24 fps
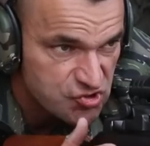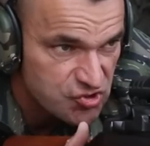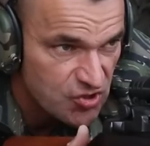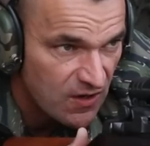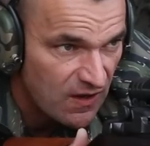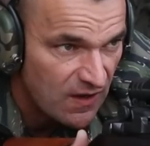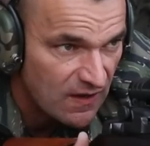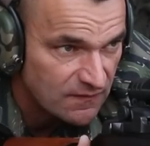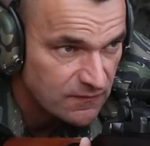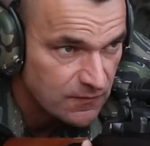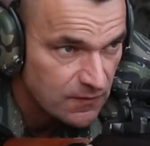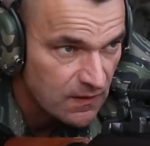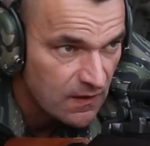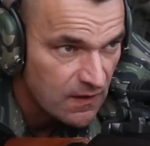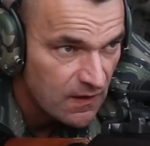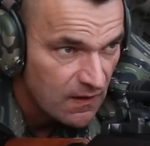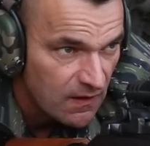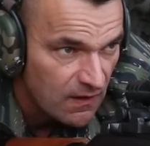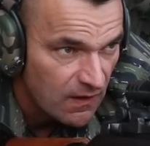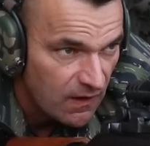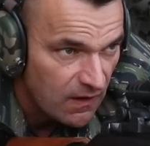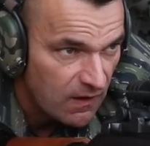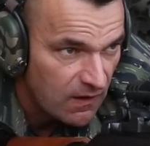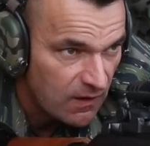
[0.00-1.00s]
shot,
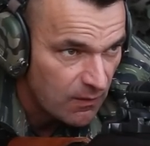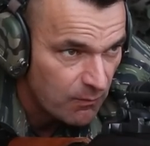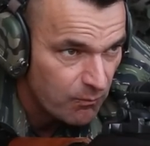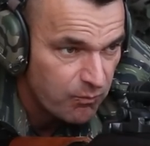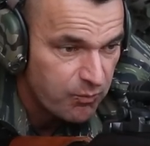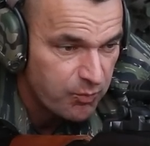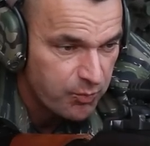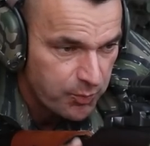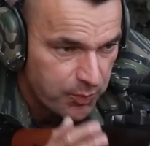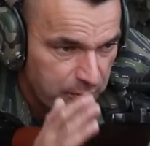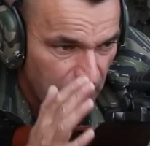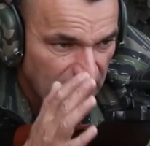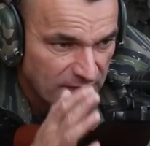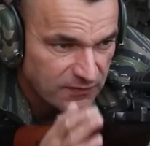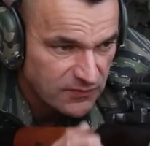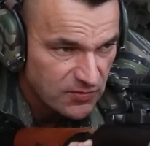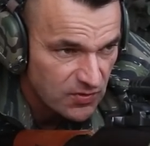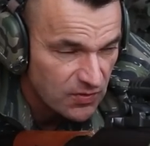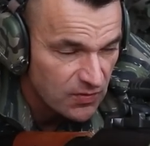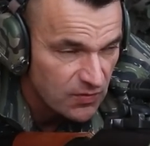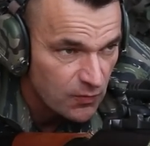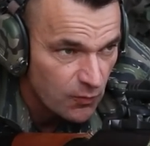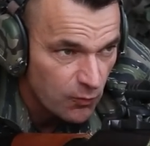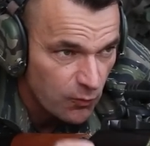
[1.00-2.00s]
uh, but
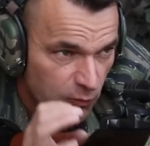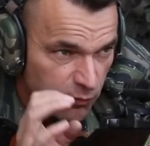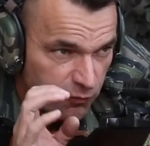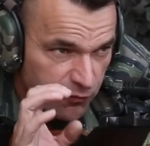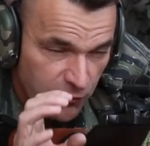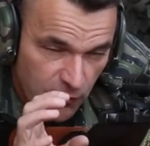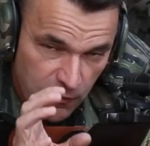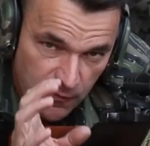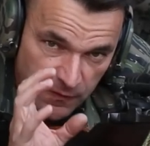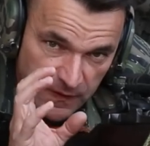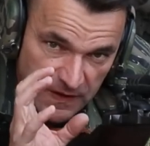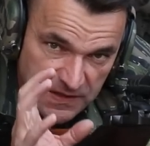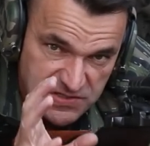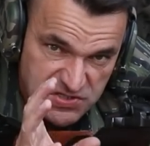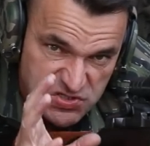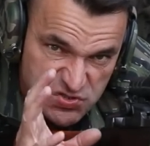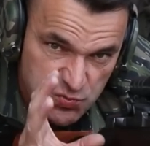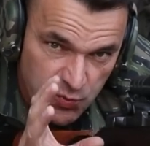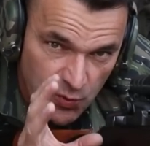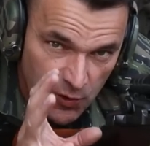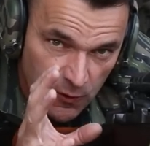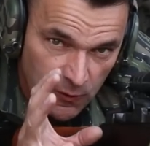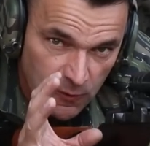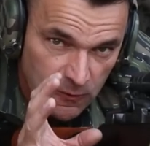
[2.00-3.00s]
for that
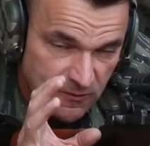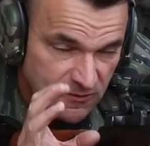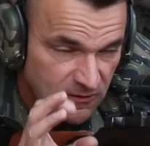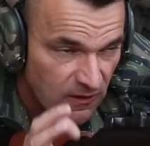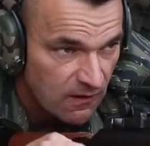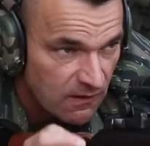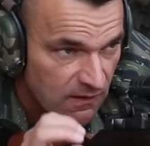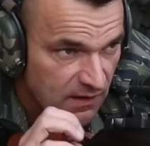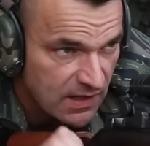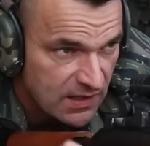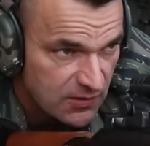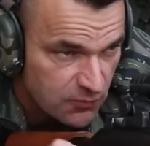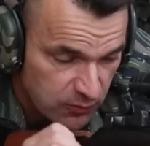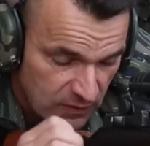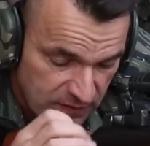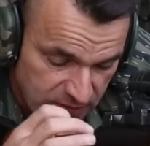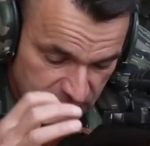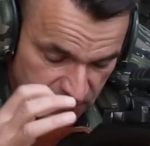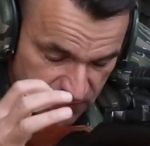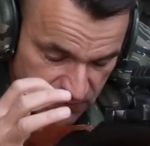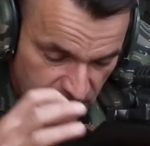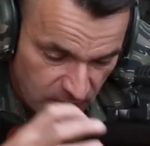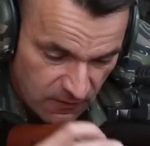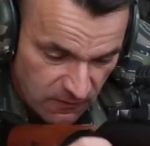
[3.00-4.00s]
smaller target, when
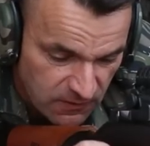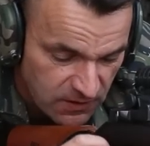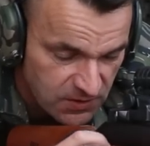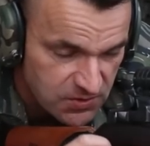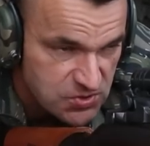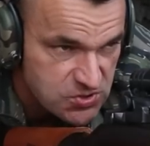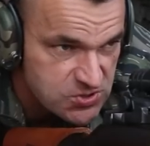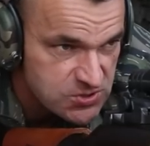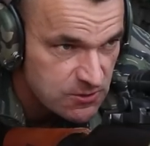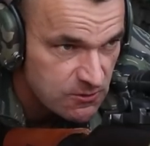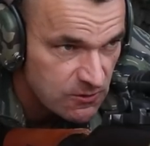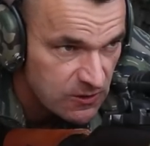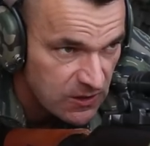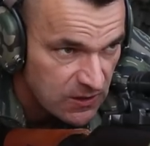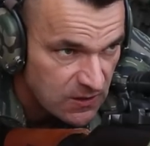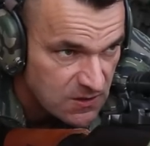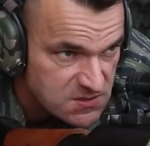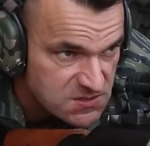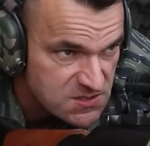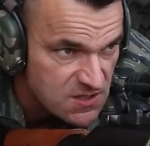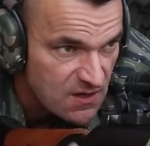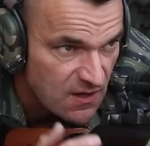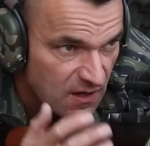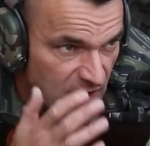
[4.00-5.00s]
the target
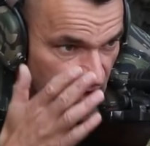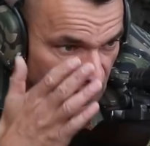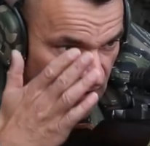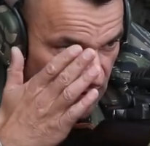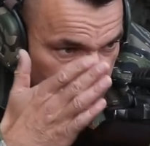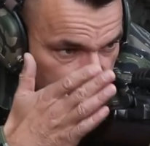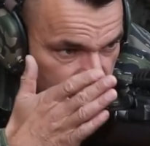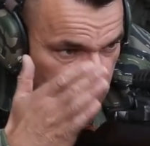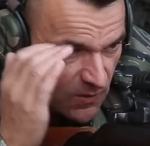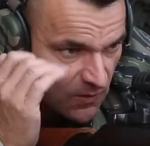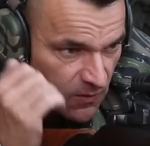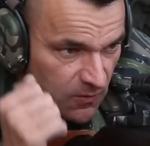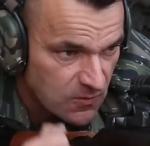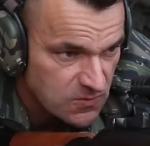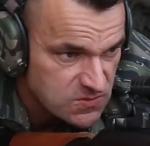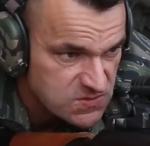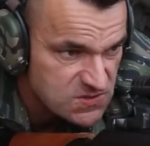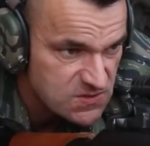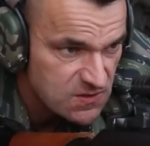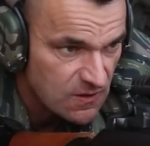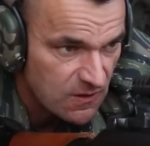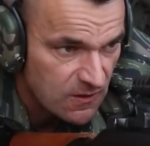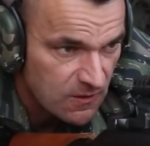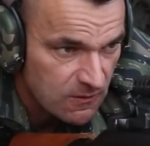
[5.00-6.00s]
shrinks,
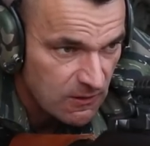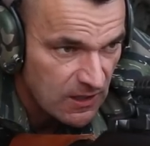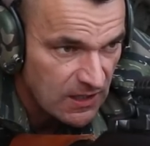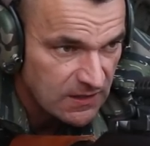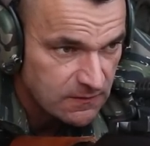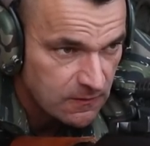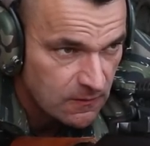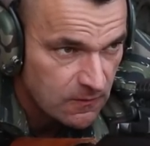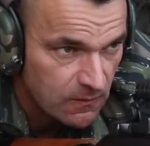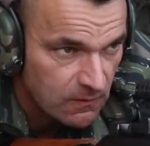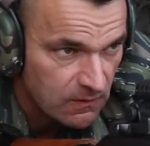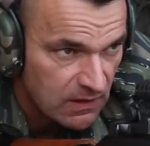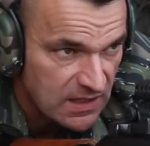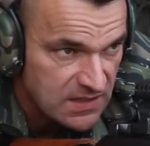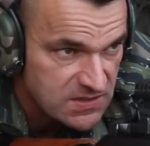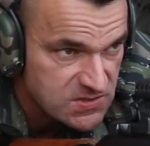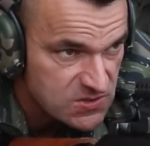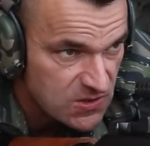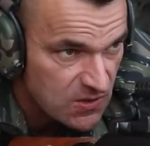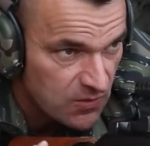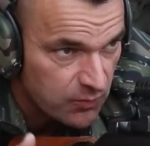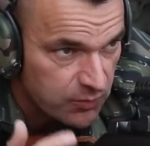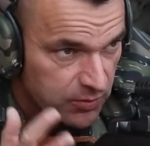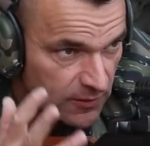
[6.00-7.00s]
those uh, reticle
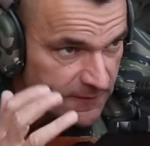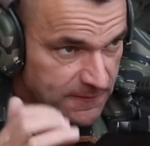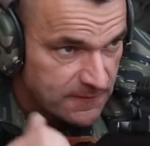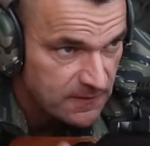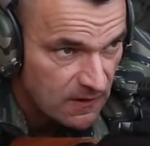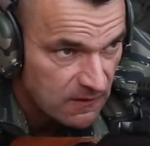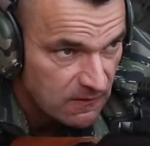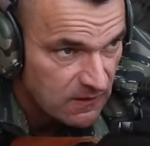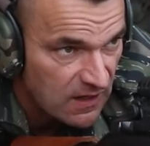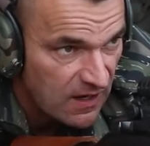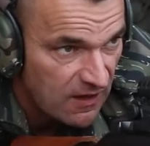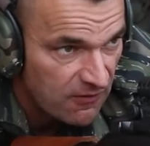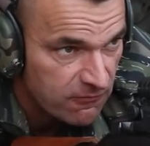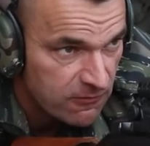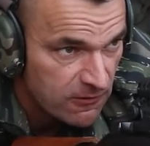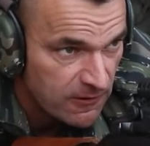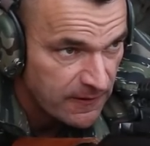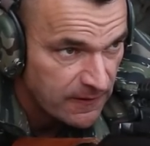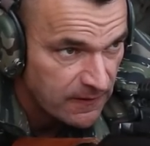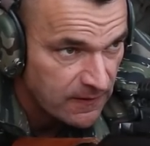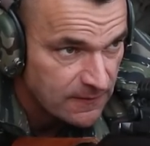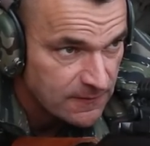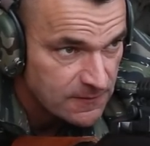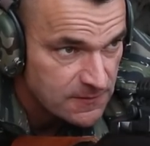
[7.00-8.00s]
lines completely are
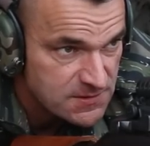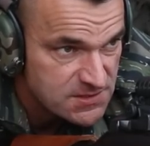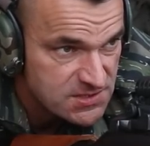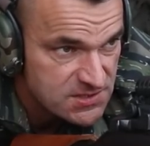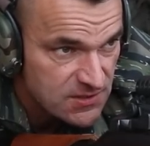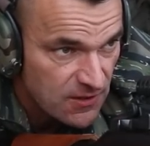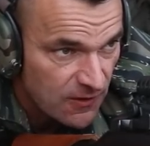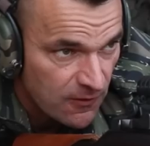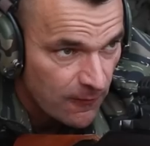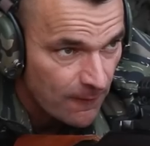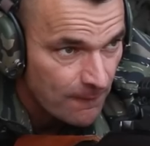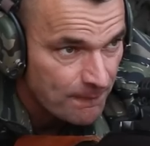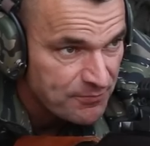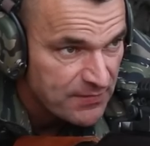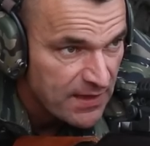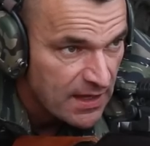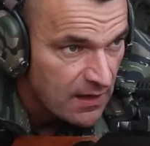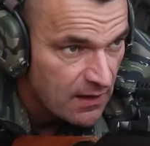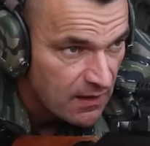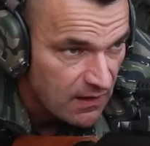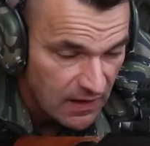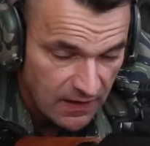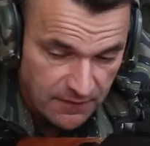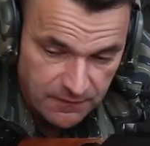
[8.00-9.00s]
covering it. So
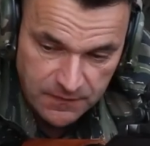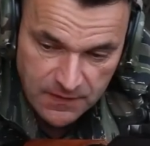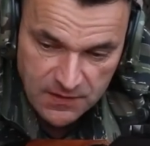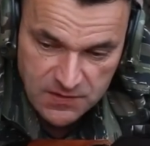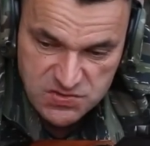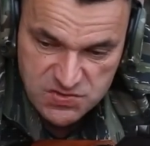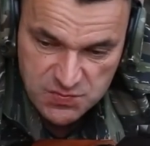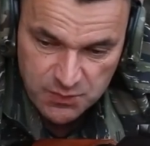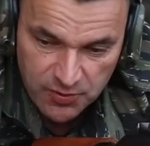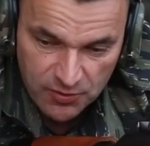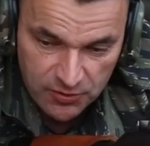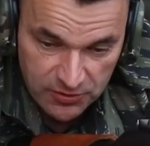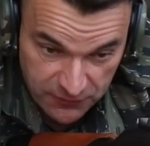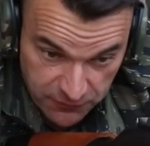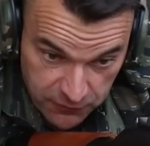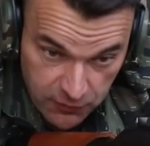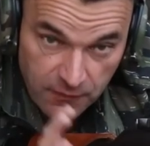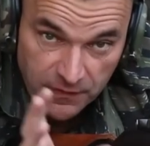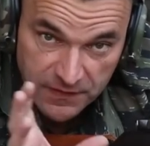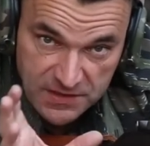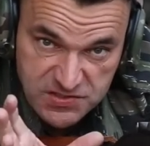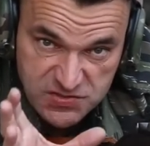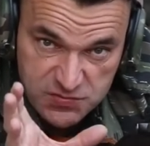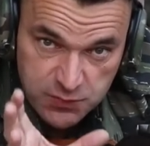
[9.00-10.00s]
at this point,
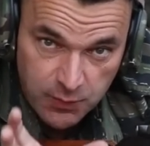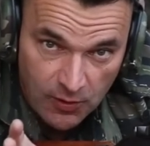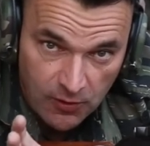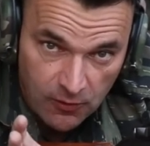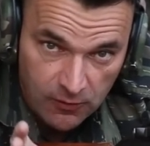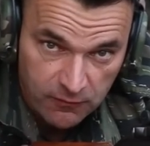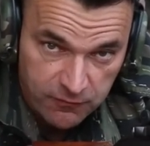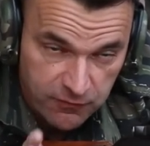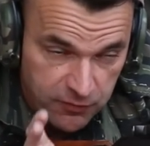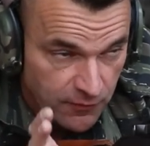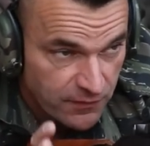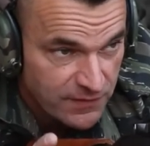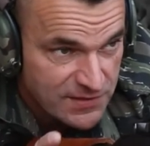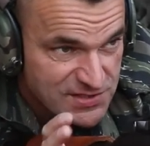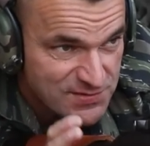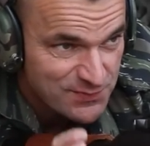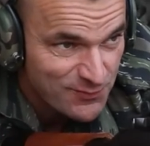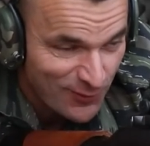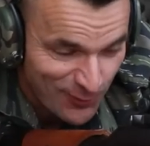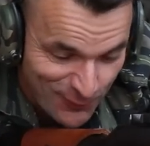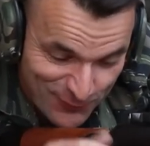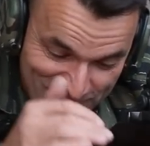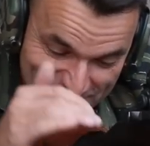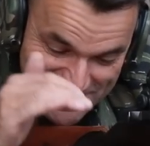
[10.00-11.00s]
for the small, for the
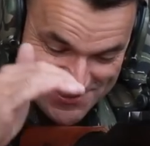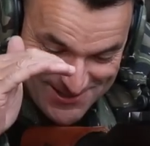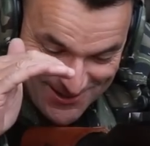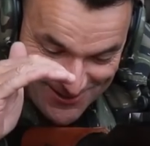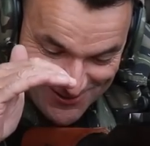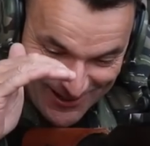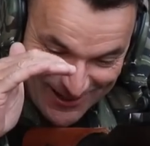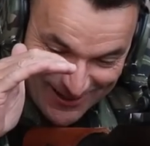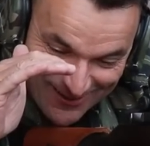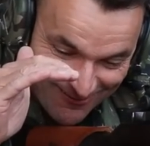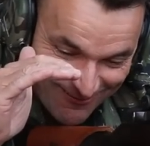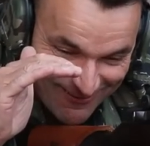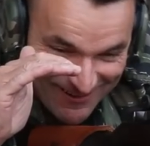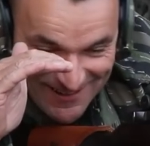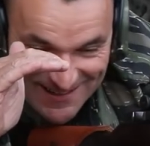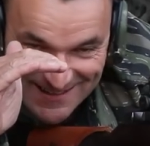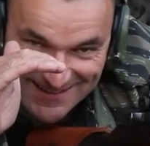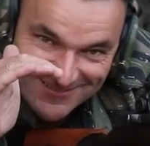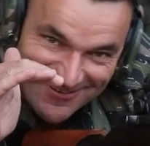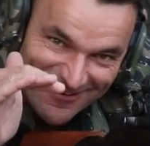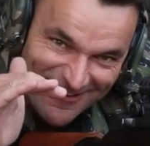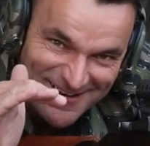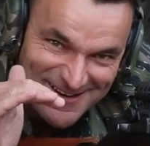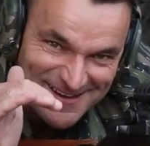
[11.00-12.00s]
small, these are like
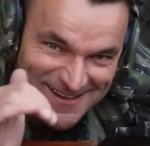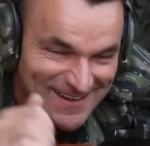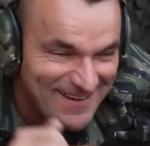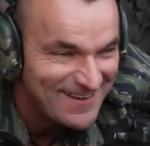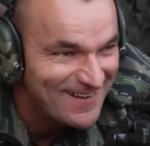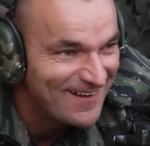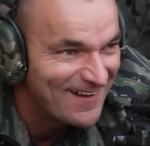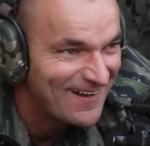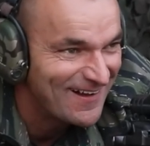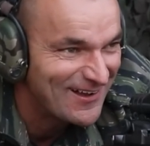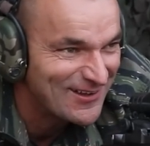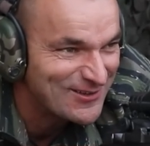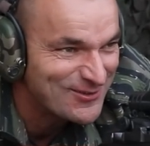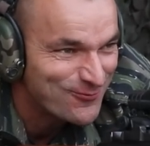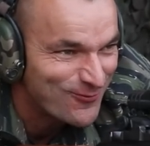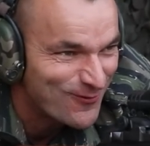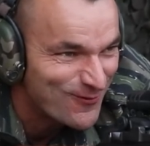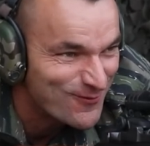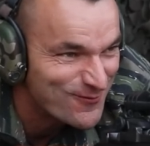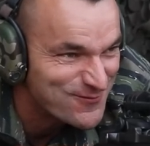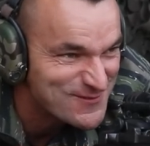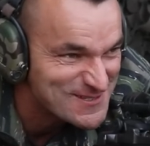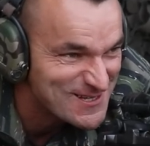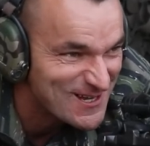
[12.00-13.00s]
really tiny uh,
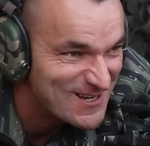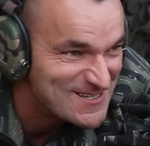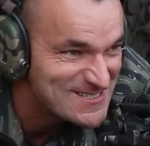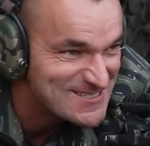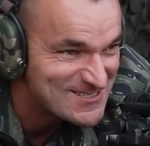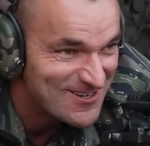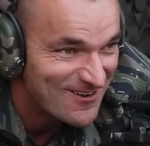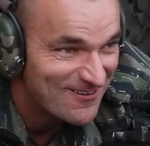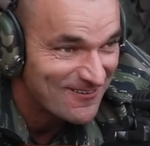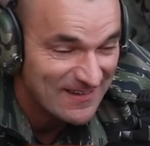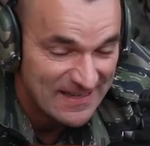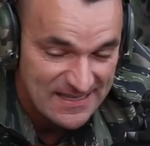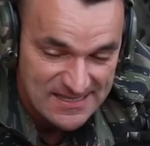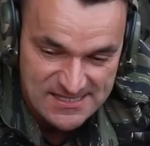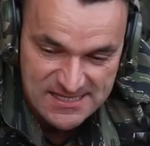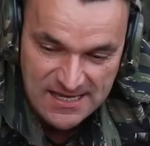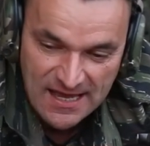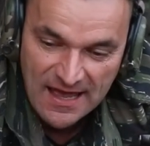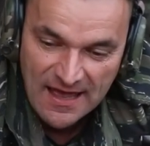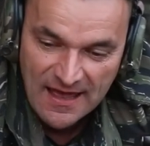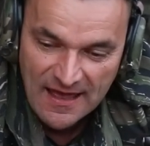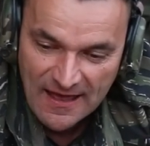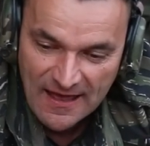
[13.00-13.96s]
dwarf-sized targets.